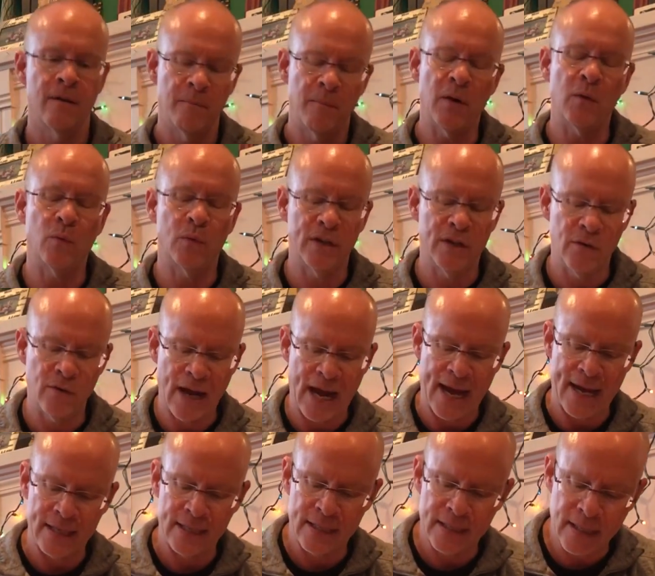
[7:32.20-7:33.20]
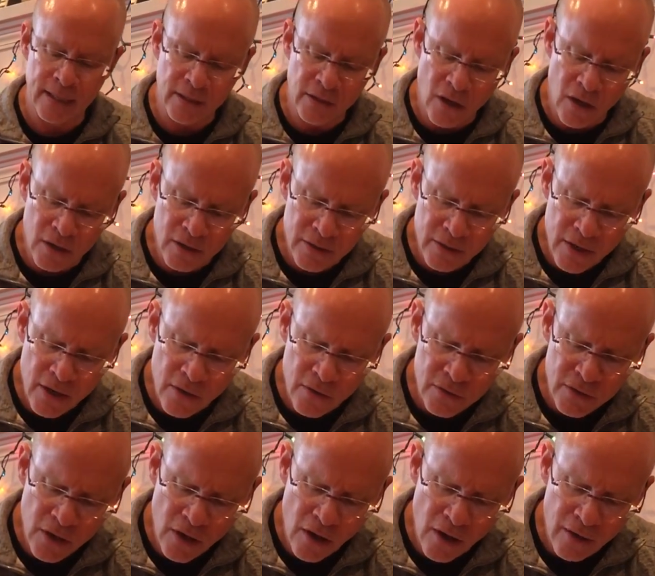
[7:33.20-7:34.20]
But when you add Stick Dog's
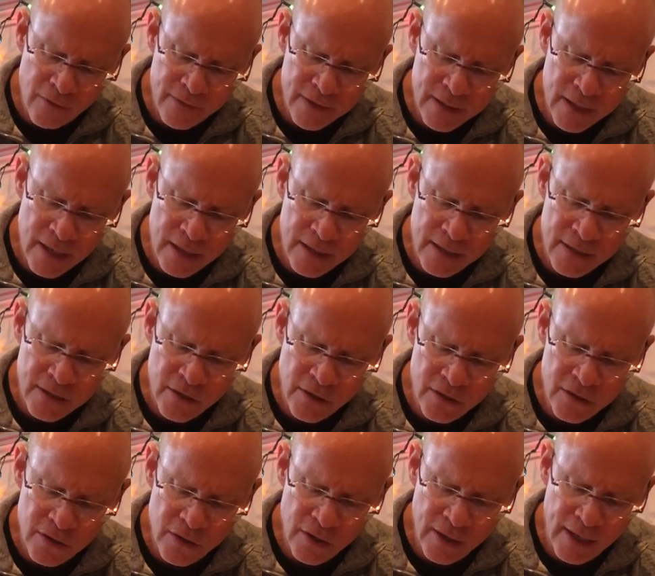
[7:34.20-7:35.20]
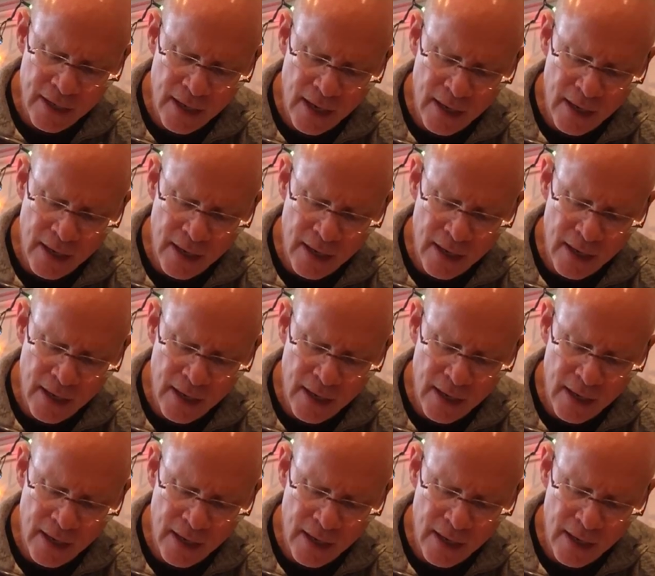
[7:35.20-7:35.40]
nose, all of a sudden he starts looking